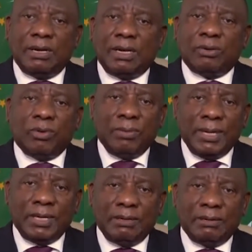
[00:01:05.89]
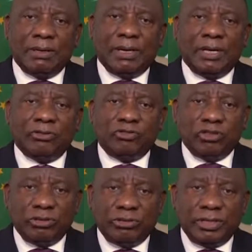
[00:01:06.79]
and women and
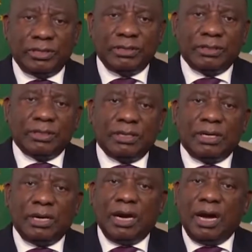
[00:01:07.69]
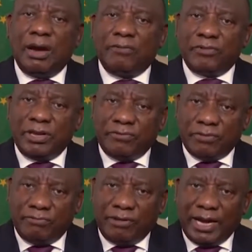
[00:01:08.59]
children are free
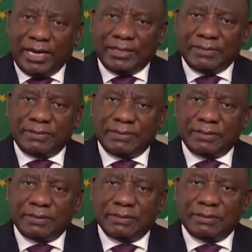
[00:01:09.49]
from violence